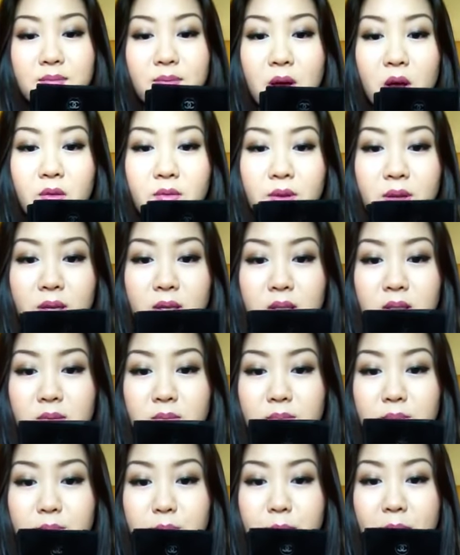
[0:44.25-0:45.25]
velvet
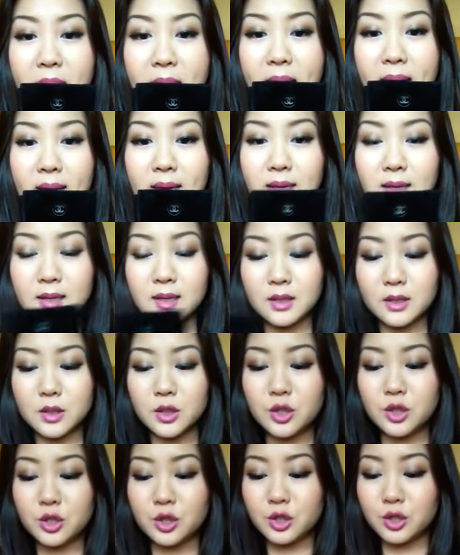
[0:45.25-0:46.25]

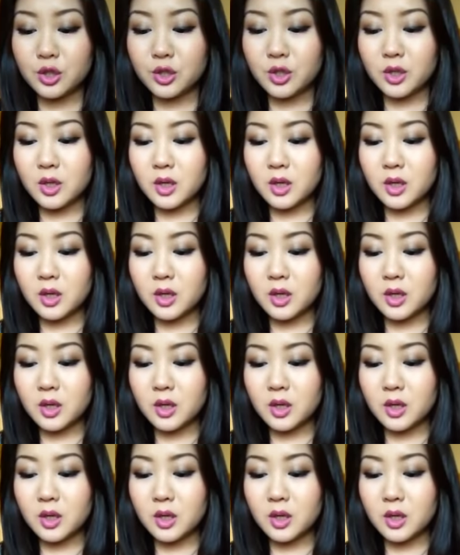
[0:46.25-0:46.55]
package,